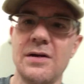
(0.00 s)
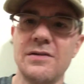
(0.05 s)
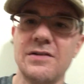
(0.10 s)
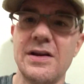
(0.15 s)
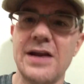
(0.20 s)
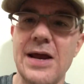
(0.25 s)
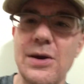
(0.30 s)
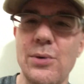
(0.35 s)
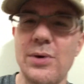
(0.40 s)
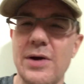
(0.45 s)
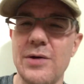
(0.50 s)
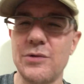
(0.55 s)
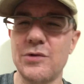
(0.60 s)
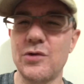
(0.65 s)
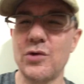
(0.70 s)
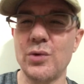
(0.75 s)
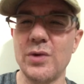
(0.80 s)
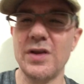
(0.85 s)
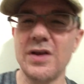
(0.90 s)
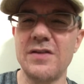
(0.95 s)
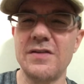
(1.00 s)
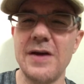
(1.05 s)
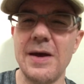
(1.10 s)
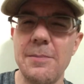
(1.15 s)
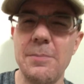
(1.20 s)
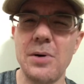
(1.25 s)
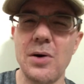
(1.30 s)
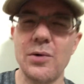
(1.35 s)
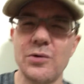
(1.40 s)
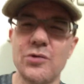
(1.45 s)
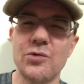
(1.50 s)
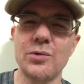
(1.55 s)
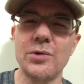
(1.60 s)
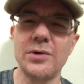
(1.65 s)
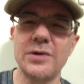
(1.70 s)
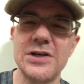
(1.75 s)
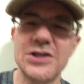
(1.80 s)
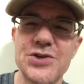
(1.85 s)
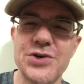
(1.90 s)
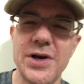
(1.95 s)
Today when I was doing the tempo, I was
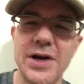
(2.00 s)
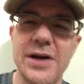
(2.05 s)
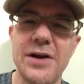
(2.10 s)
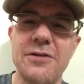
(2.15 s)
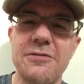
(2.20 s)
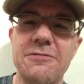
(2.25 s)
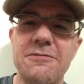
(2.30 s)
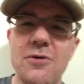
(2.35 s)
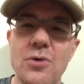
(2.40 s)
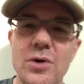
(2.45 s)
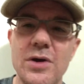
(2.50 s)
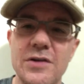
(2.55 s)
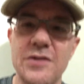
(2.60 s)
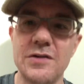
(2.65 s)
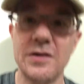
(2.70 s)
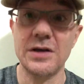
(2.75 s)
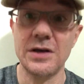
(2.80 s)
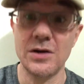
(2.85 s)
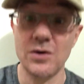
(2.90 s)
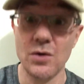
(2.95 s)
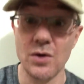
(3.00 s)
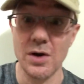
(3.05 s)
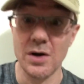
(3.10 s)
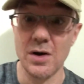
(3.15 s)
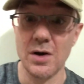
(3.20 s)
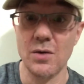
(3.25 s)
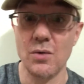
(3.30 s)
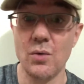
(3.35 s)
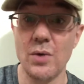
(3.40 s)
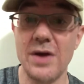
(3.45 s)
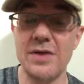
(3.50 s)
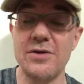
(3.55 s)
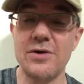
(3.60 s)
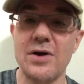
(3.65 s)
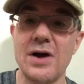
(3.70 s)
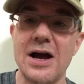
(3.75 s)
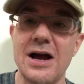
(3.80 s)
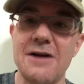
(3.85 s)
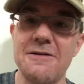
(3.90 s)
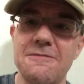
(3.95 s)
really trying to focus in on
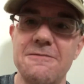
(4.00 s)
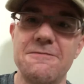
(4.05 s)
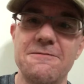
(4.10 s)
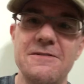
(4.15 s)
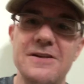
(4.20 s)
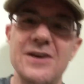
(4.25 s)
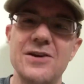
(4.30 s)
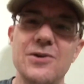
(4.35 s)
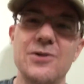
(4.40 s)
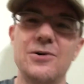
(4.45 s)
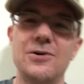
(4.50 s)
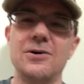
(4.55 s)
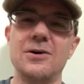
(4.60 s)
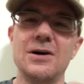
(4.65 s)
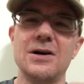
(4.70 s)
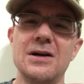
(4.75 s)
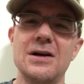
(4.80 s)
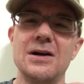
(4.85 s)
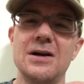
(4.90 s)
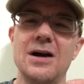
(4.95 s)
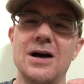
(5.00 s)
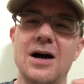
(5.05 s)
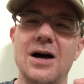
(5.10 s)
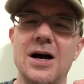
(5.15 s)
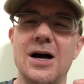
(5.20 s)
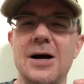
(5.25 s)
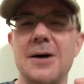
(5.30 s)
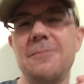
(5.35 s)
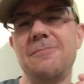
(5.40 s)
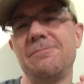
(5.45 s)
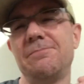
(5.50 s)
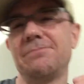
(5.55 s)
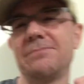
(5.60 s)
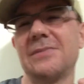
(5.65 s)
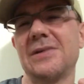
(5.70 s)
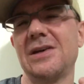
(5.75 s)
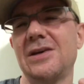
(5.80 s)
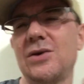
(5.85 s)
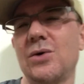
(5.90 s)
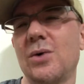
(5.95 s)
whether I feel a
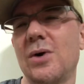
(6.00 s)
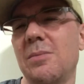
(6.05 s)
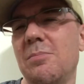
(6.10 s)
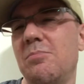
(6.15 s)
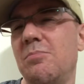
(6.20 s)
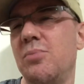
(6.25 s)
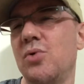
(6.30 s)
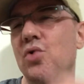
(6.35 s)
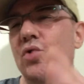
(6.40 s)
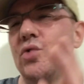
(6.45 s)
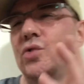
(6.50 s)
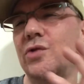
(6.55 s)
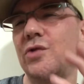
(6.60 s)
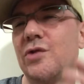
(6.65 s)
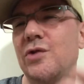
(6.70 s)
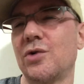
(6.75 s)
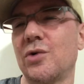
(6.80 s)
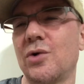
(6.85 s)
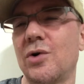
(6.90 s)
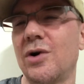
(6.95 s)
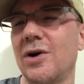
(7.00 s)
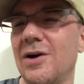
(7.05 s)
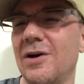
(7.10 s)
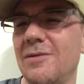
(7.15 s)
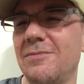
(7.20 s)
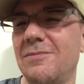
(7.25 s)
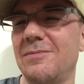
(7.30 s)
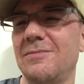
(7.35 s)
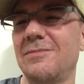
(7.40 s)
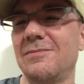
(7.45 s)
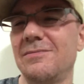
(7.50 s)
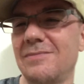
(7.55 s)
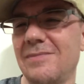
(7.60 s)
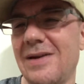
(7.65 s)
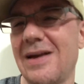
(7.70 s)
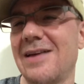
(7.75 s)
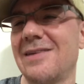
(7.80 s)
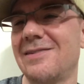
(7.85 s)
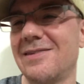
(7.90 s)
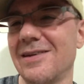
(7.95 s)
Boost or a,
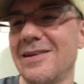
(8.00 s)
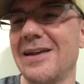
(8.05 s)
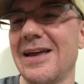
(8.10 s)
as the